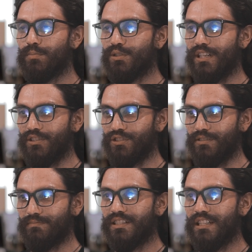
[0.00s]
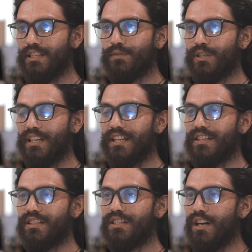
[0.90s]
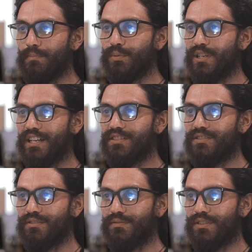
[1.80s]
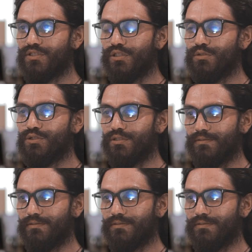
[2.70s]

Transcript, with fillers: protection, delivering a comprehensive solution.